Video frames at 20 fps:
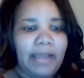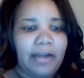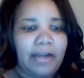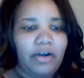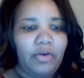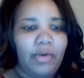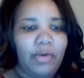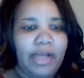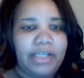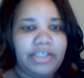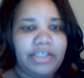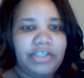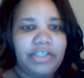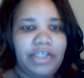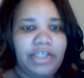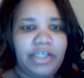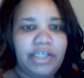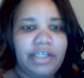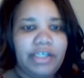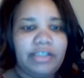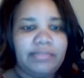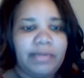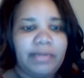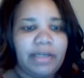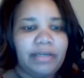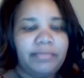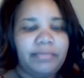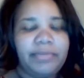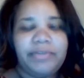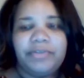questions. My
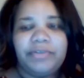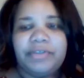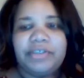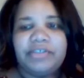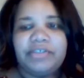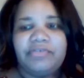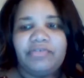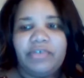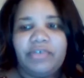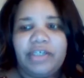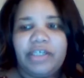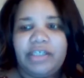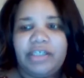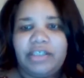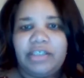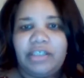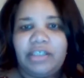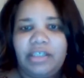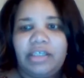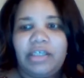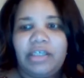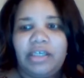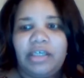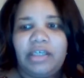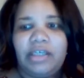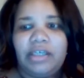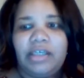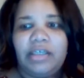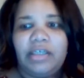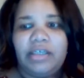computer is
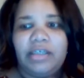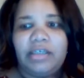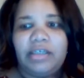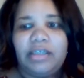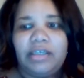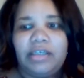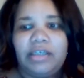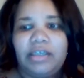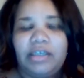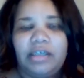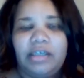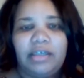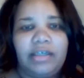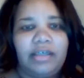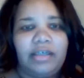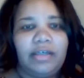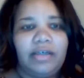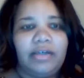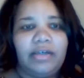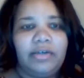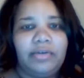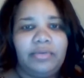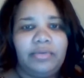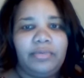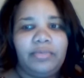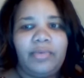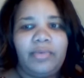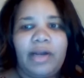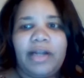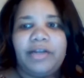freezing.
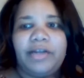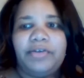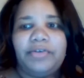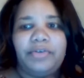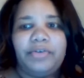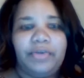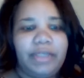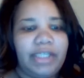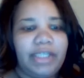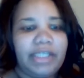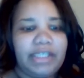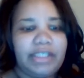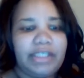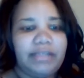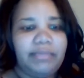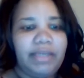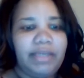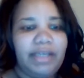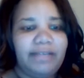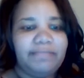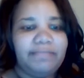Why are you doing this to me?